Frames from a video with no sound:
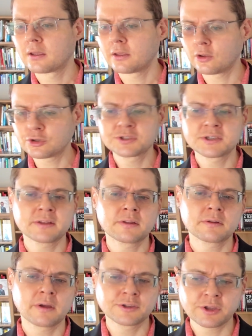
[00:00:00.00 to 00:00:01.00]
You should set
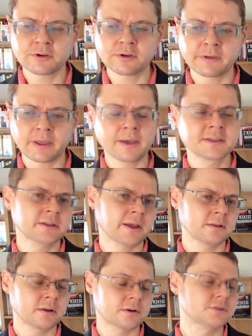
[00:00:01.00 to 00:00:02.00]
a generative AI
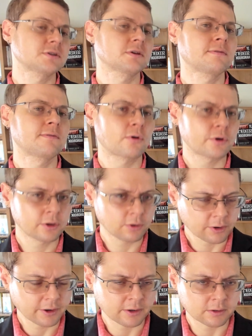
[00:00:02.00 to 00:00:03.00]
standards for
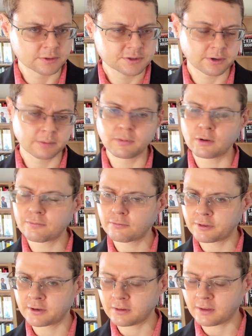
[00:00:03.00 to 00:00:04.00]
your industry, both
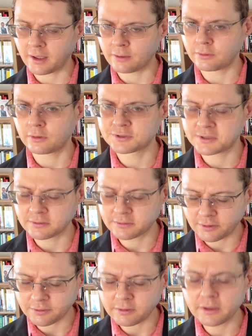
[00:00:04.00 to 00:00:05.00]
within how you use it
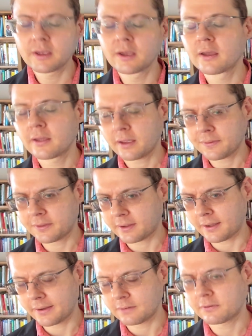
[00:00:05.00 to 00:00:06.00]
internally and the
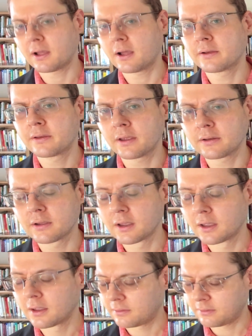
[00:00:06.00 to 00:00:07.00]
kind of content
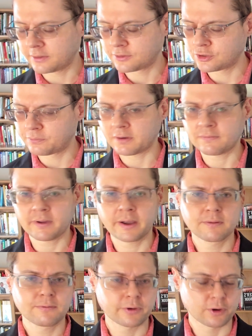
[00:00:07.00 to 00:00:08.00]
that you provide
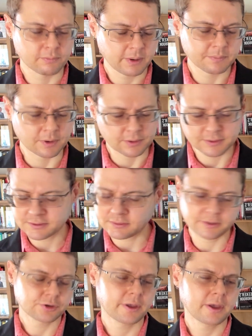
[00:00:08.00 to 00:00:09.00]
for your members,
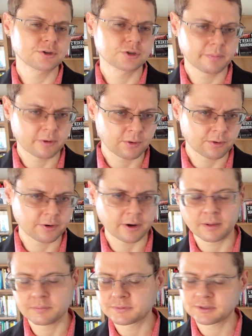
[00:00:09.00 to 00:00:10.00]
educational
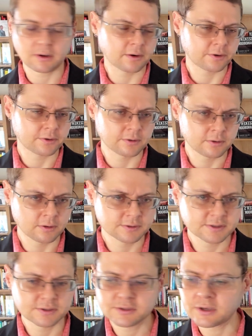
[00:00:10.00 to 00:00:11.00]
programs, articles,
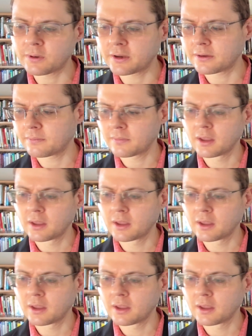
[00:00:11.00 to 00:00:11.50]
and so on.